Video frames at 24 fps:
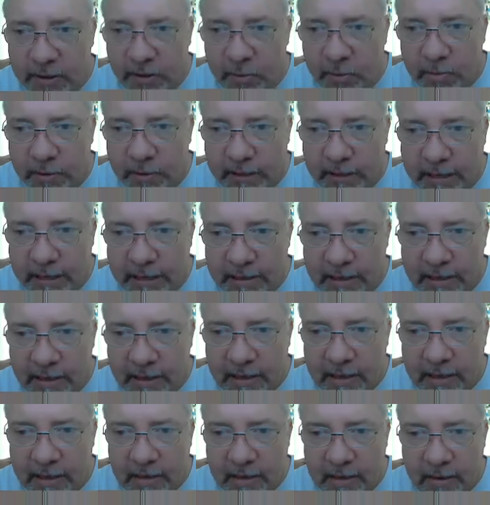duplicate
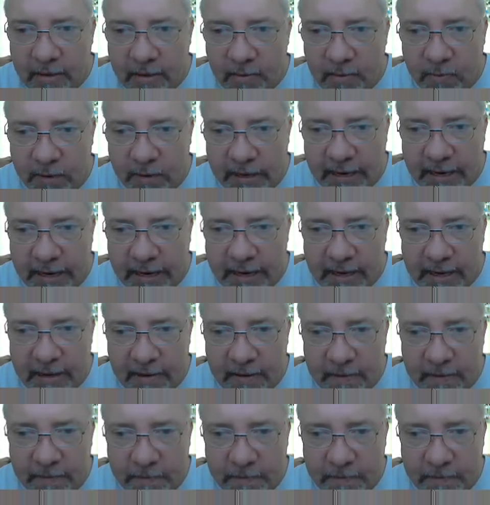that? We can.